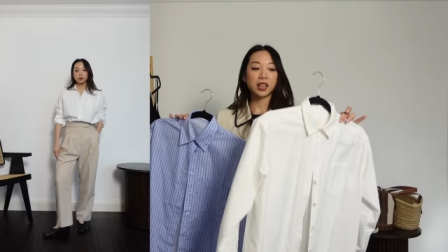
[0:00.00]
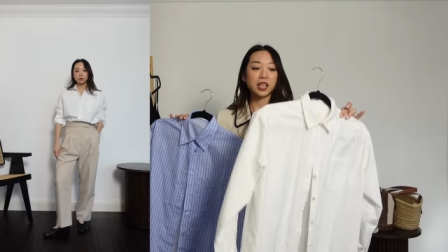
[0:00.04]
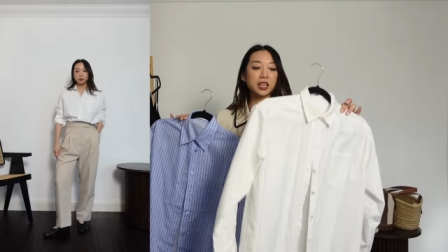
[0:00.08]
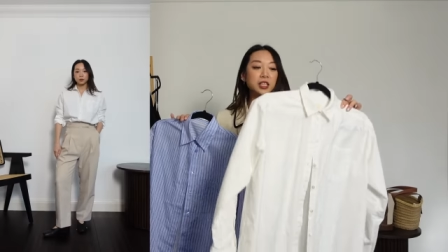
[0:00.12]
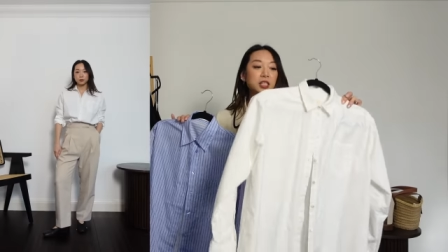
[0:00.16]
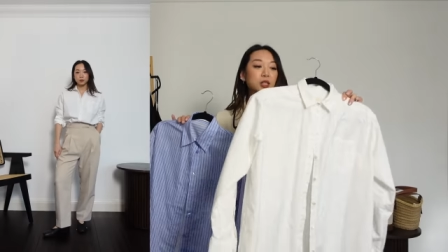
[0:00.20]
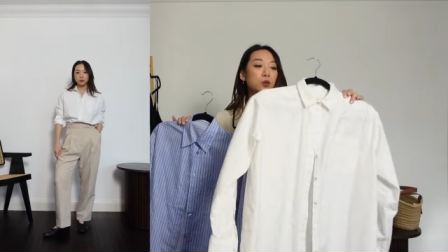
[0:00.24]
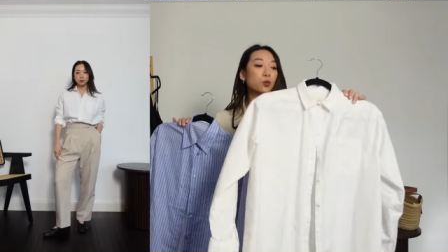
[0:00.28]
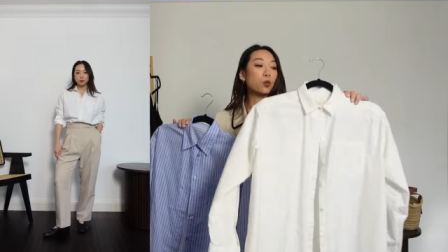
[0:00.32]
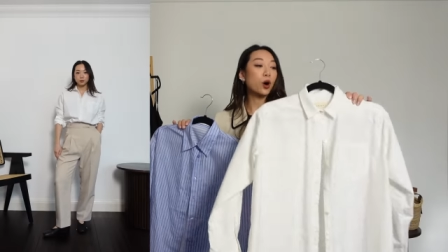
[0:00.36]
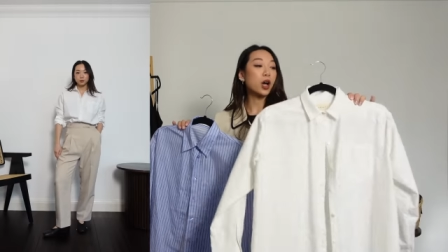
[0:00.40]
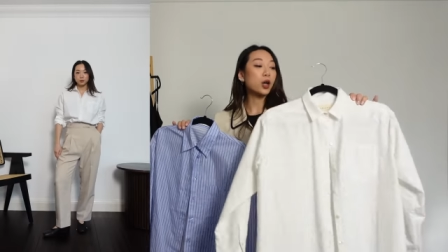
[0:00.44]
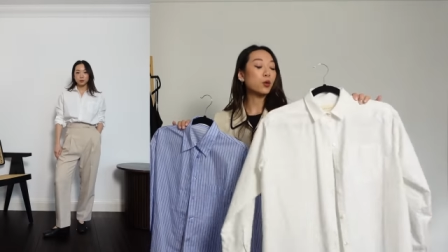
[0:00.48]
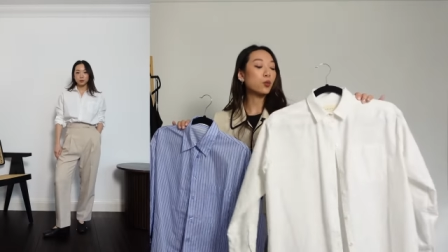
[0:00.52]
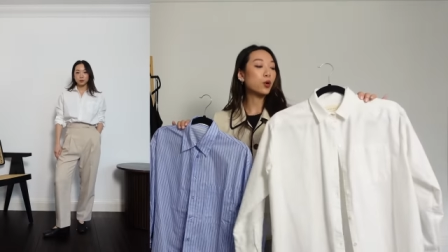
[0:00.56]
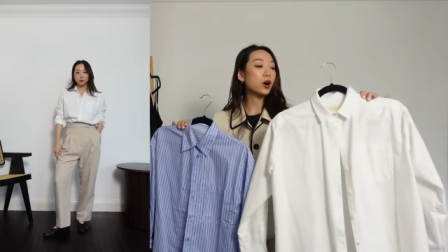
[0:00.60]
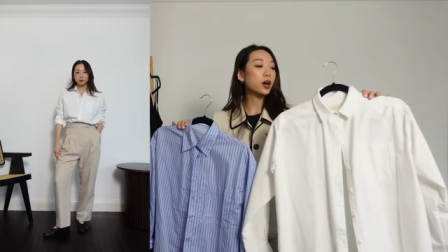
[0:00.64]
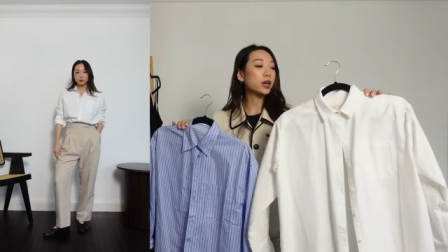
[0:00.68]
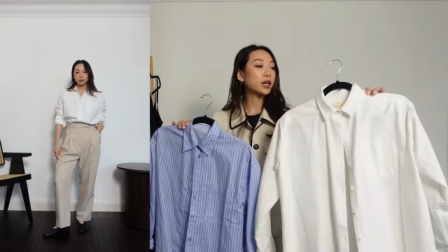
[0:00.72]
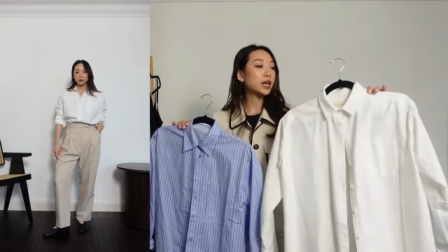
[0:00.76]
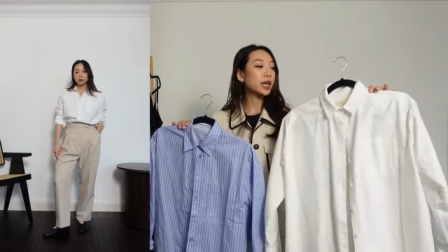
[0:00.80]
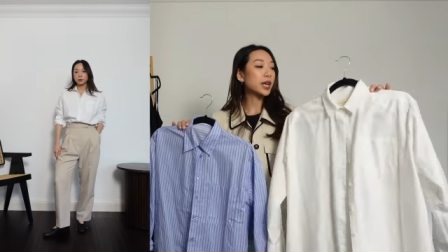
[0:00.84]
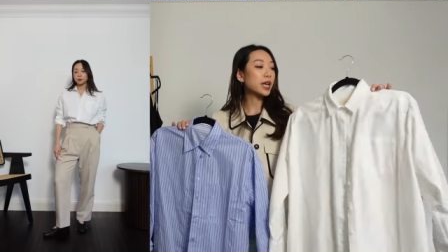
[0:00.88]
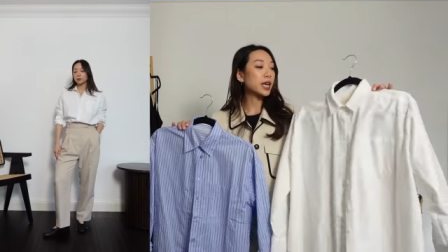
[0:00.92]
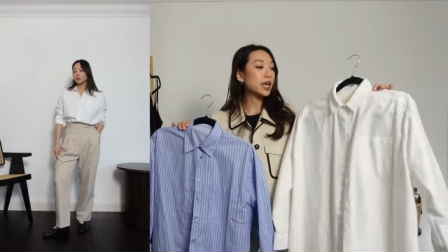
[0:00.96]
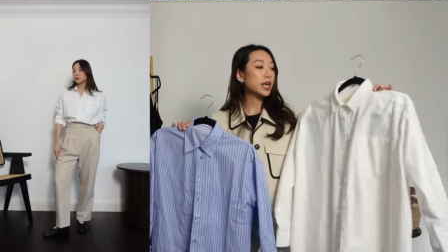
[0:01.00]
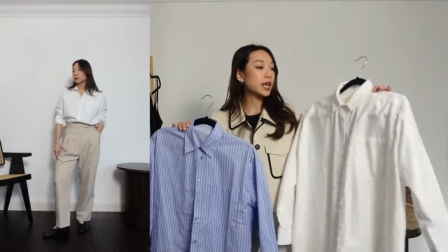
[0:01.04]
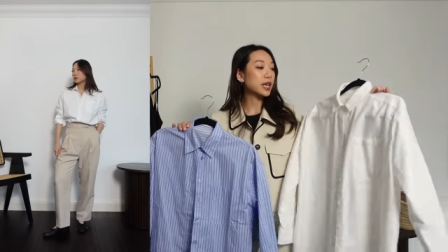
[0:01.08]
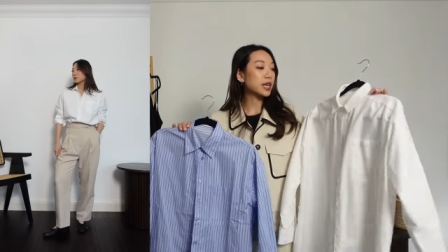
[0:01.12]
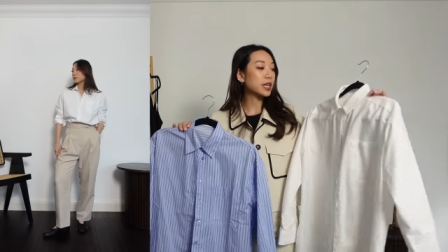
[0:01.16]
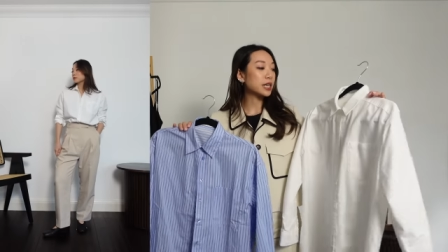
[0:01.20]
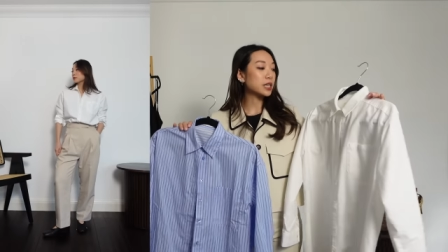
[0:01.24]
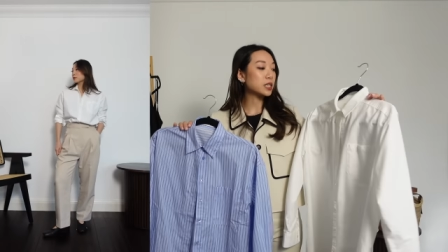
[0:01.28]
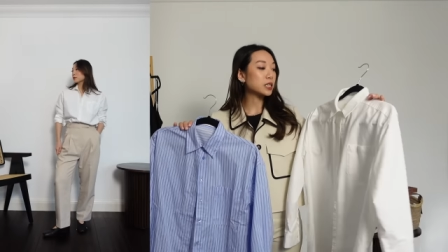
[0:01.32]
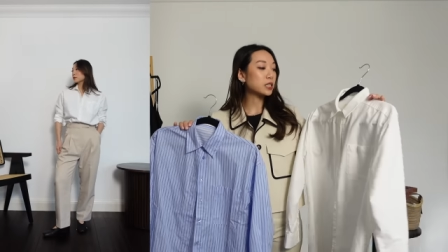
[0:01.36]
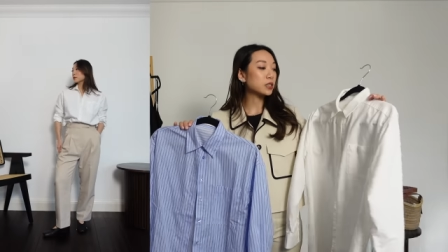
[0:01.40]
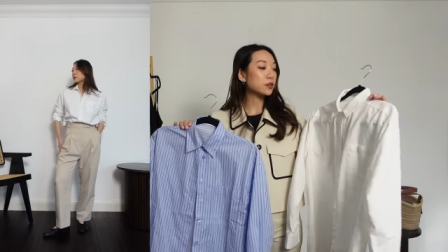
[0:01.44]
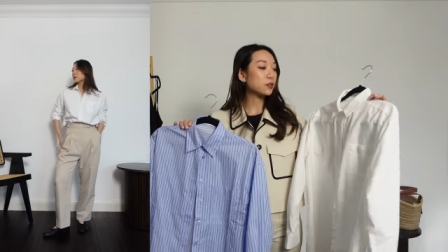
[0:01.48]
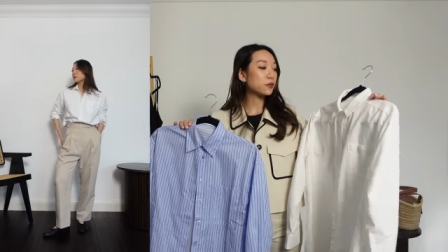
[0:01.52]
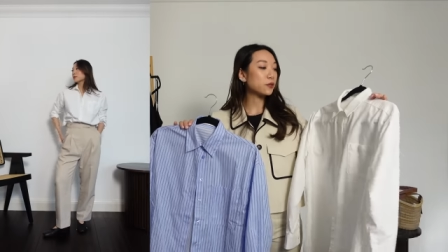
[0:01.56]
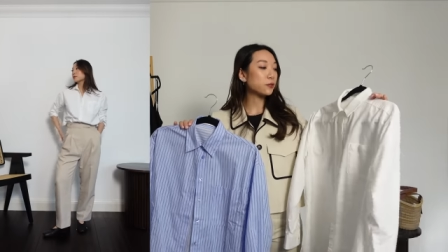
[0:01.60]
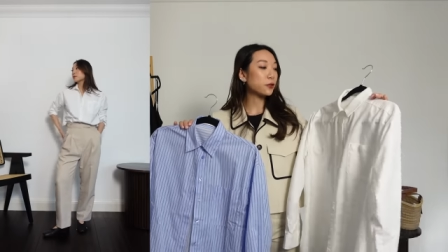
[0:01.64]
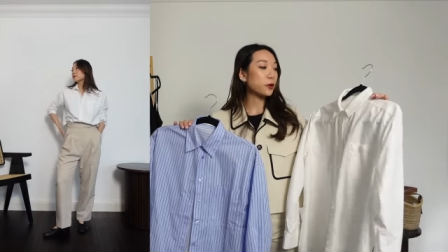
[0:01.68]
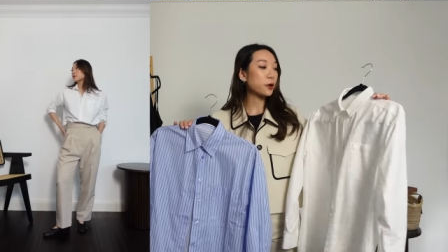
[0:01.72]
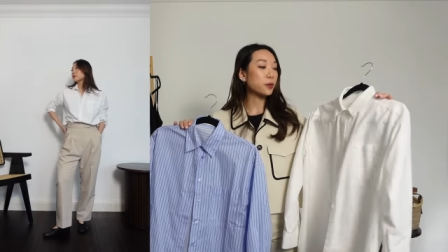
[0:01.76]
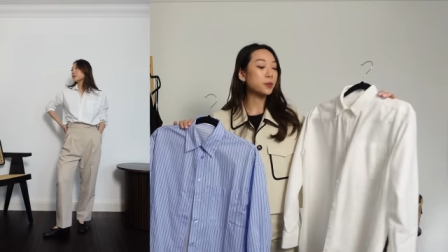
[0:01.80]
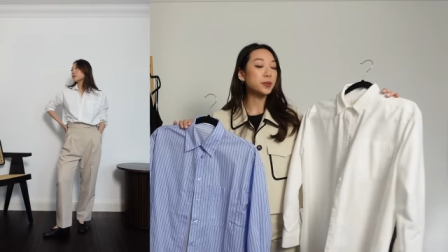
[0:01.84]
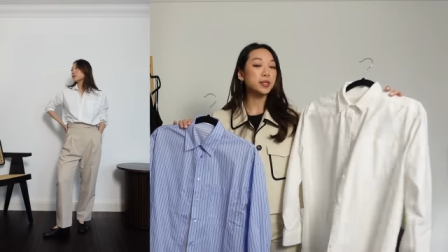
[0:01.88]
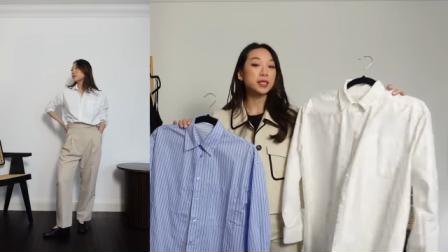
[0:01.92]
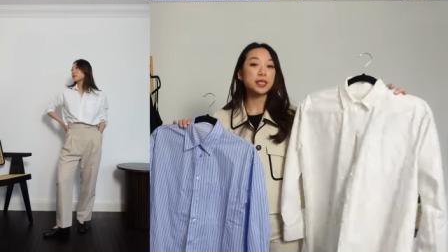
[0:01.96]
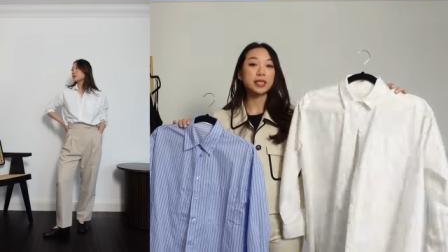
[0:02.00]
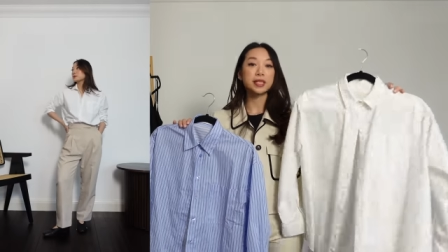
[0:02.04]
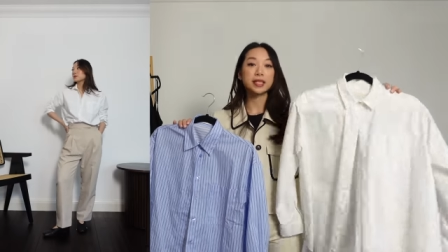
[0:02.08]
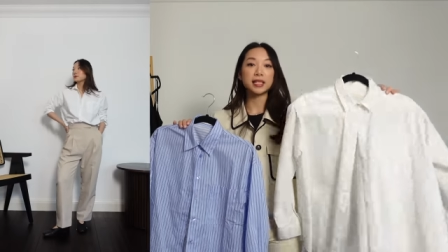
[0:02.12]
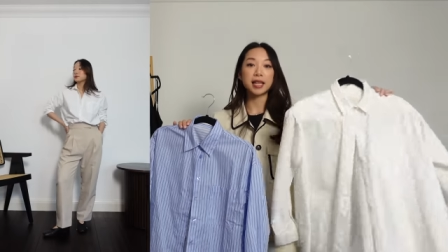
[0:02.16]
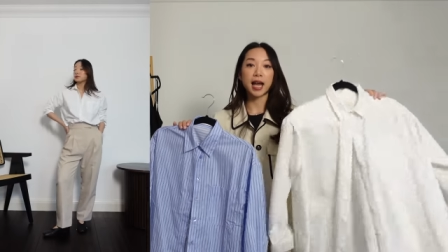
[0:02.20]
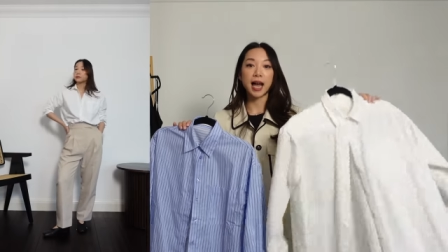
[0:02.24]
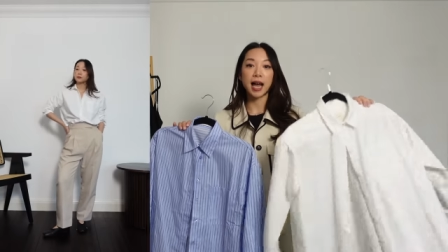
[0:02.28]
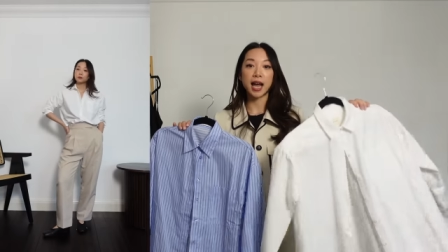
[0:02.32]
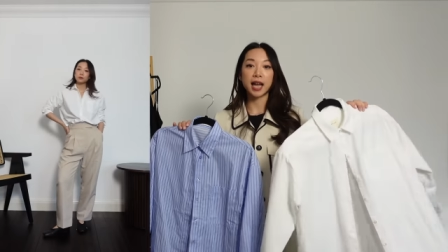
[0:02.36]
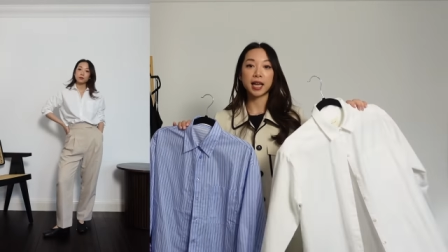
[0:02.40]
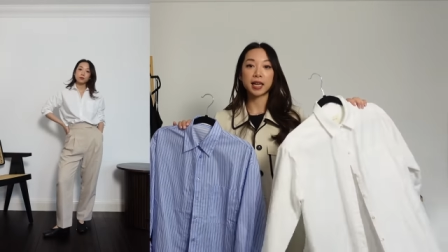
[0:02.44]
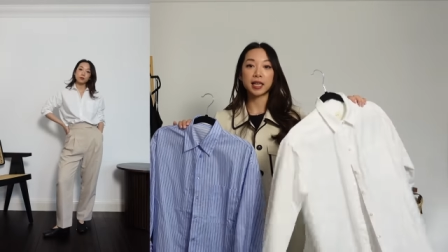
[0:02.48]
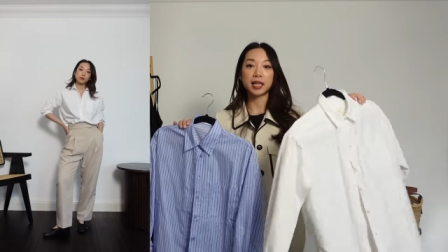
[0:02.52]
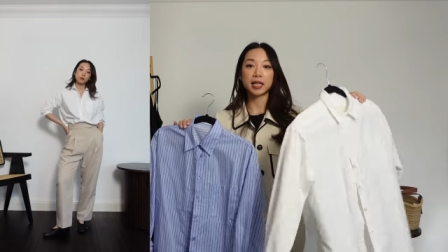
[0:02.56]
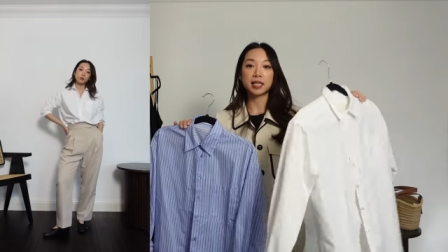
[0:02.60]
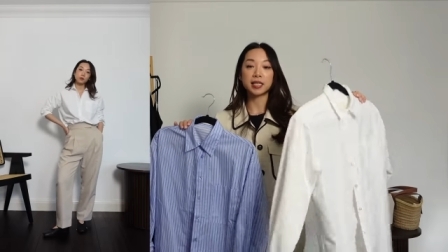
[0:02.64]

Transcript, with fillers: This white one is from Sezane.